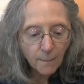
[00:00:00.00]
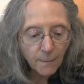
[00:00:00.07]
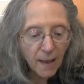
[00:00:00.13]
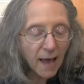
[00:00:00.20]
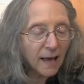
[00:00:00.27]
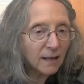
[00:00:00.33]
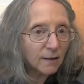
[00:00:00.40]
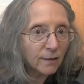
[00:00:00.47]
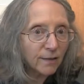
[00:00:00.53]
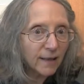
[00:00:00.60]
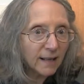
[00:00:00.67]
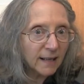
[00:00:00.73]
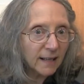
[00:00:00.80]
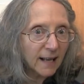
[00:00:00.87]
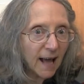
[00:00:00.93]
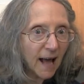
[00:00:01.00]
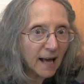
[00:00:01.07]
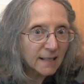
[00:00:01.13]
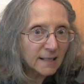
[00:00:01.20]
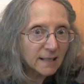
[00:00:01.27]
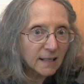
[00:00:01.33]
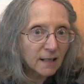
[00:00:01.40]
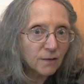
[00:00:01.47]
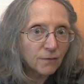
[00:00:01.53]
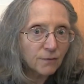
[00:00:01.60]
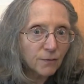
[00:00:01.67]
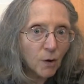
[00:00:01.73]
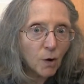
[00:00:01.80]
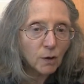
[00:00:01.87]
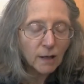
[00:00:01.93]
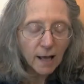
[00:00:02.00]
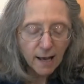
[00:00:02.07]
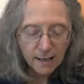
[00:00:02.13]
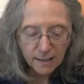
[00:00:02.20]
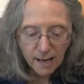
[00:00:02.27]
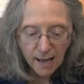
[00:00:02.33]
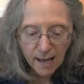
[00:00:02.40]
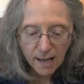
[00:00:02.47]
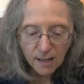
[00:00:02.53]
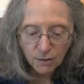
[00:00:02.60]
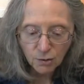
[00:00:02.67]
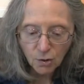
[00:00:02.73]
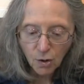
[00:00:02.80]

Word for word: pantothenic acid, folate, and